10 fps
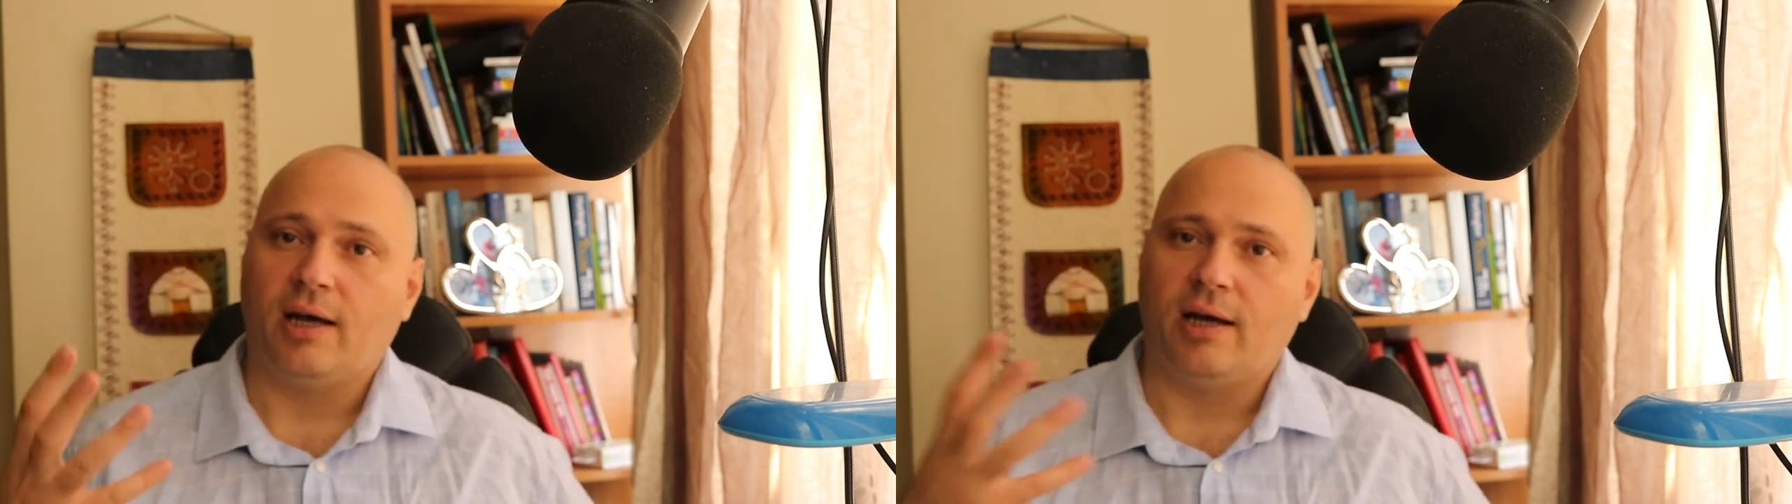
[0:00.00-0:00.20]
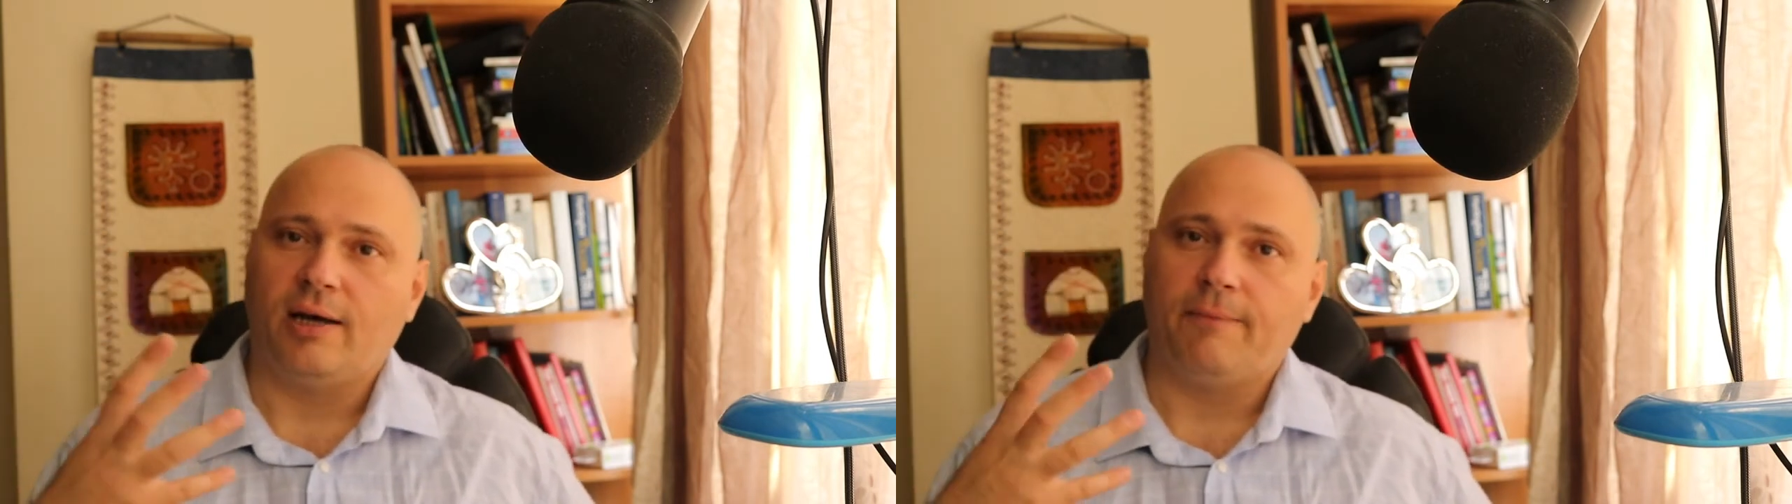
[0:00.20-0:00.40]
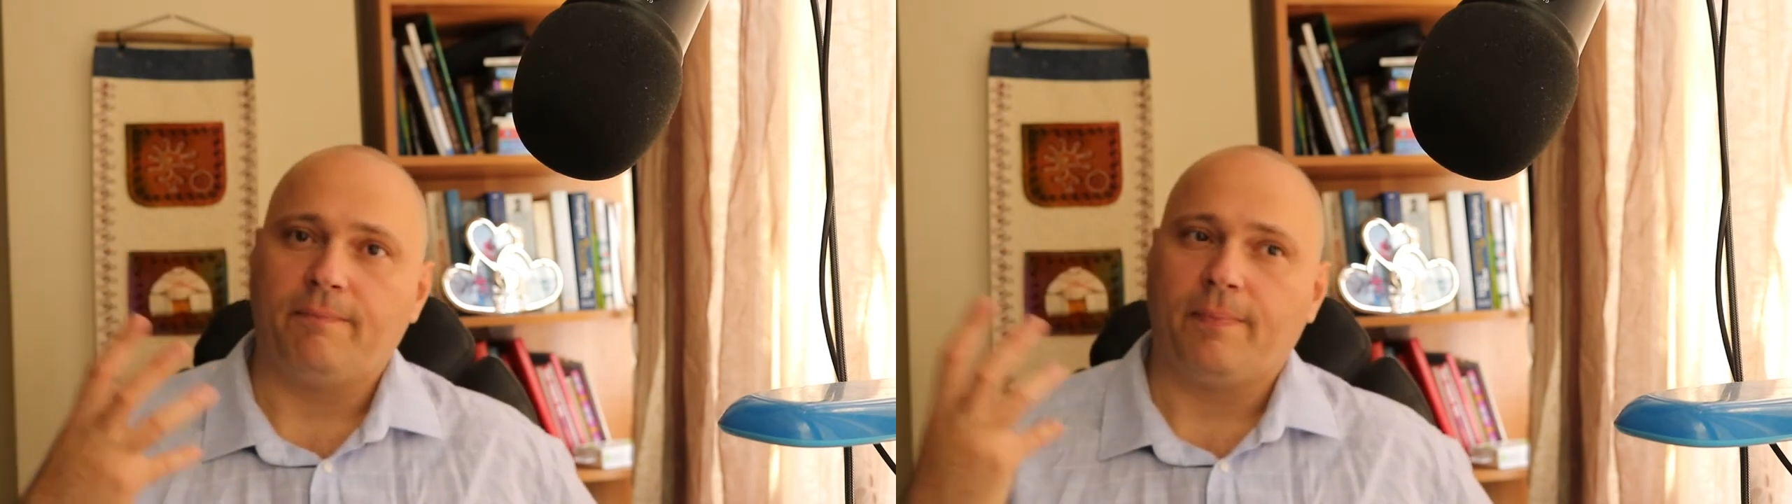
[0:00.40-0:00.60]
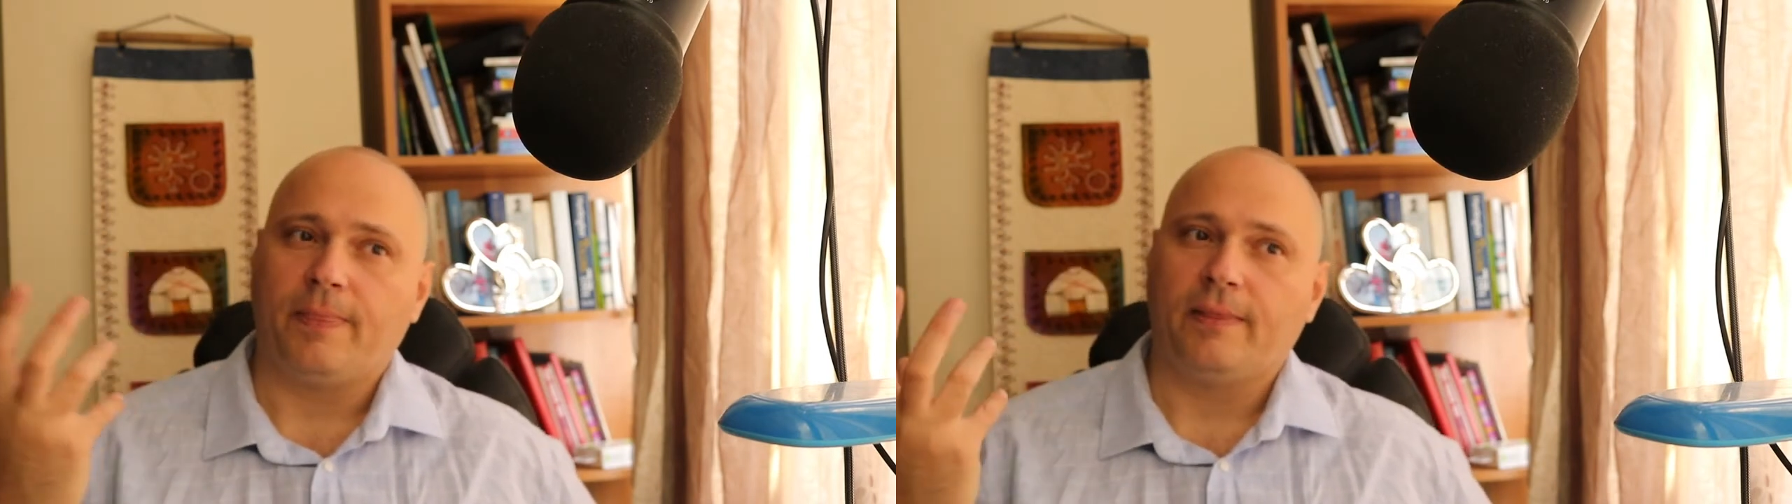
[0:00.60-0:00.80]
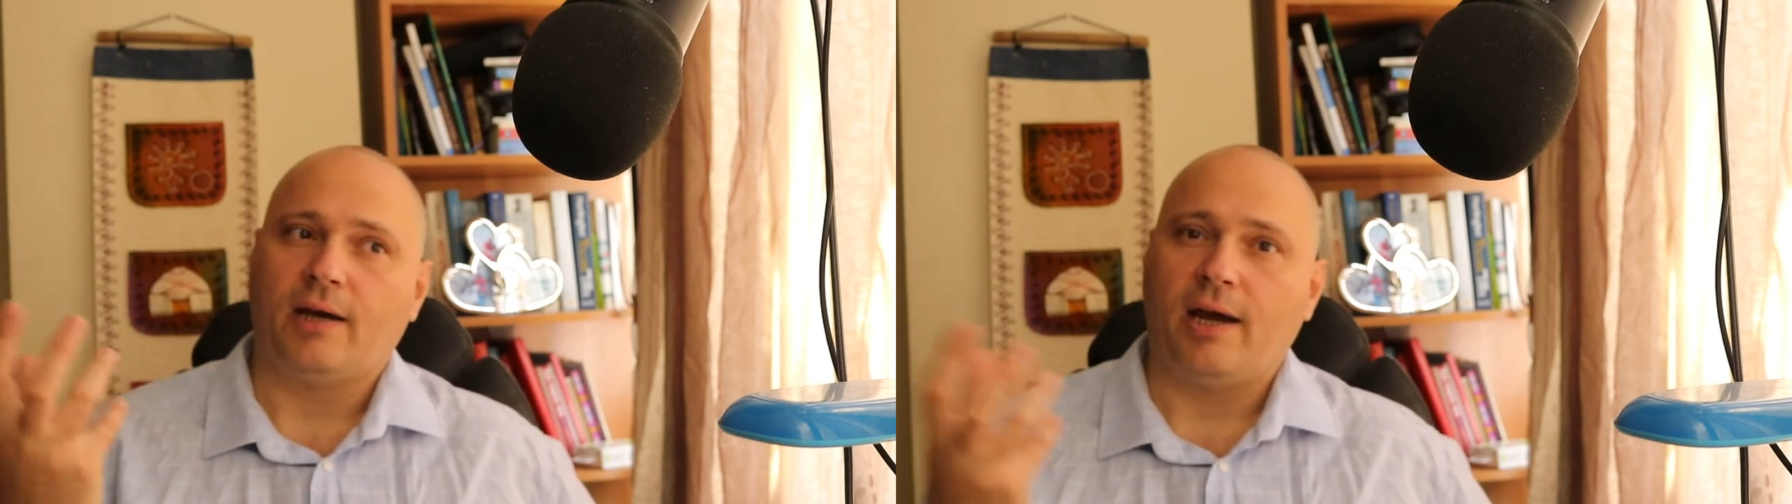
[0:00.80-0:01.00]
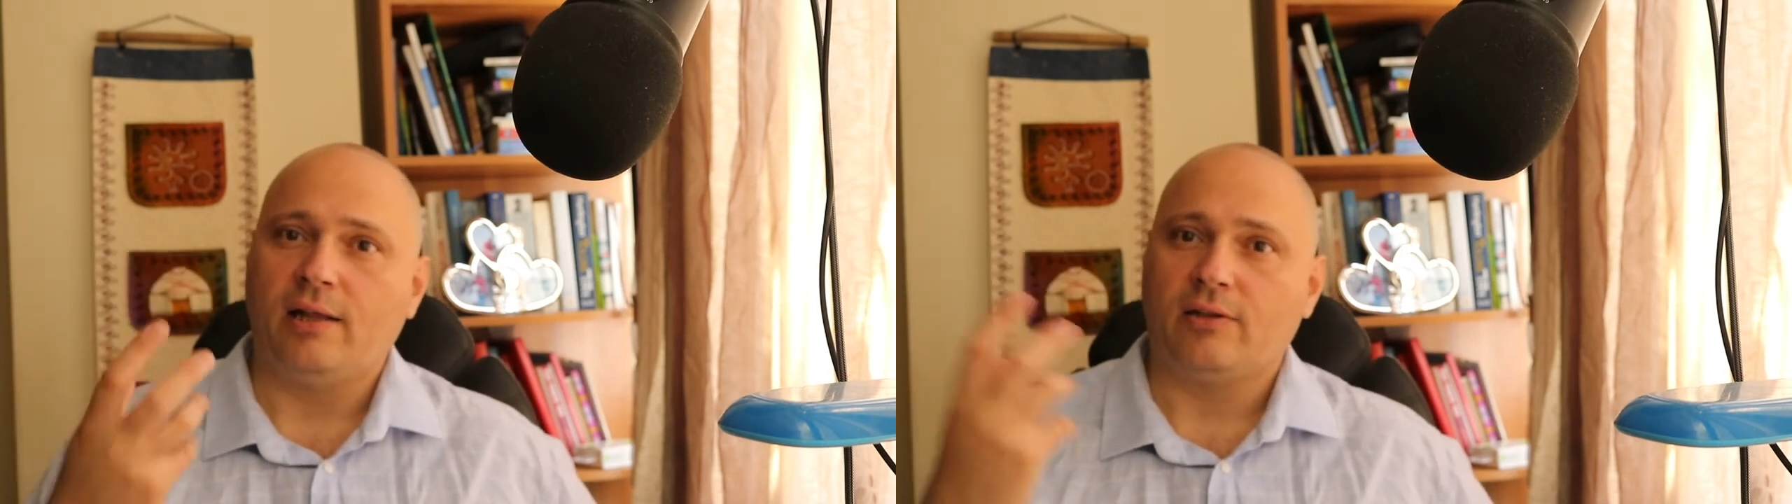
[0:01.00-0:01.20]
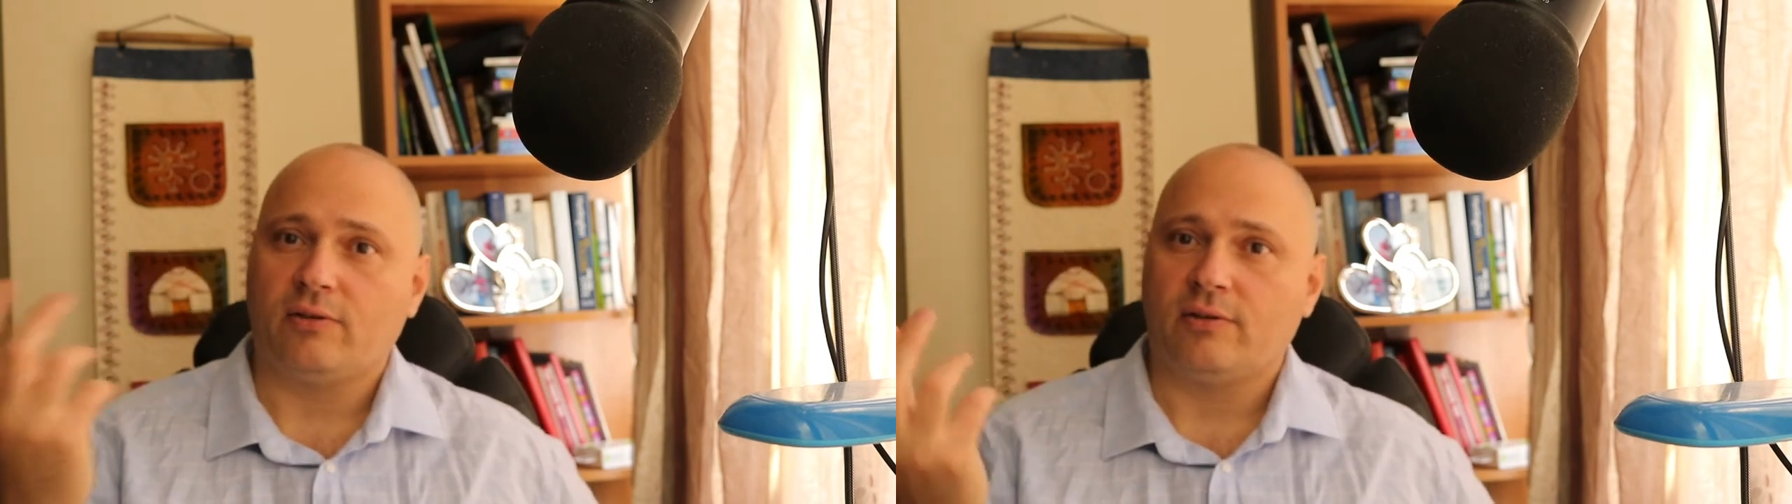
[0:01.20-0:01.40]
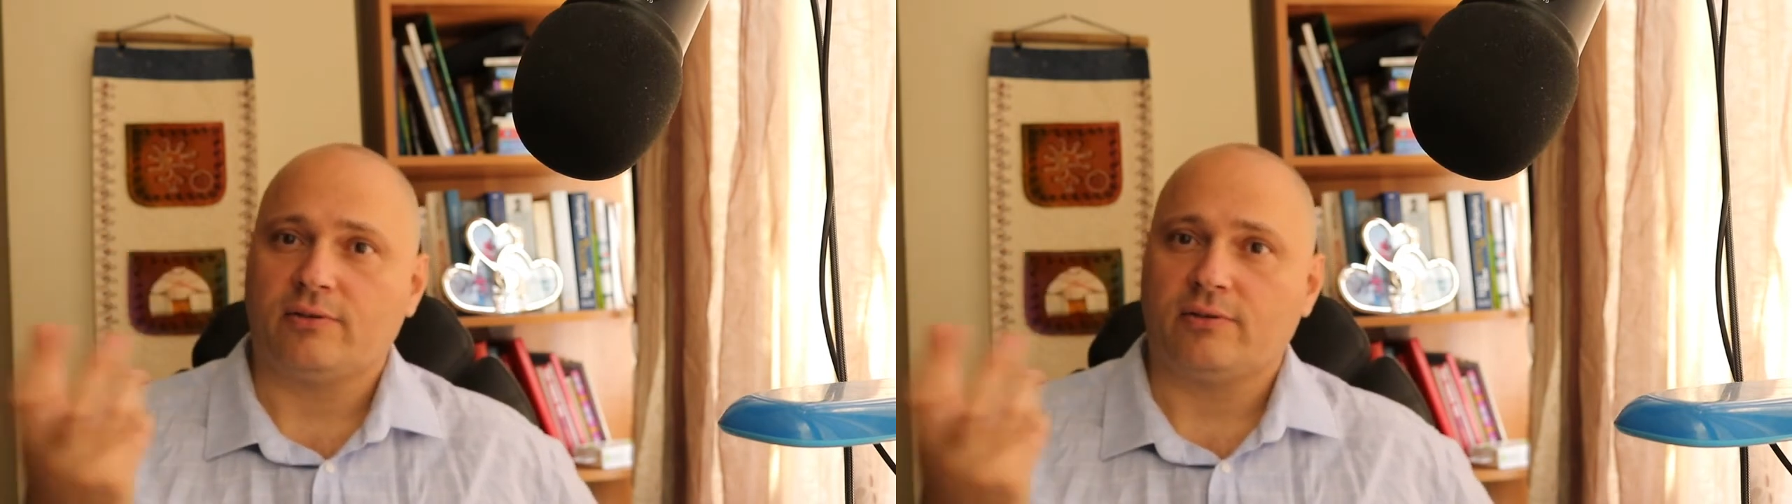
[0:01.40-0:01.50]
um, the island,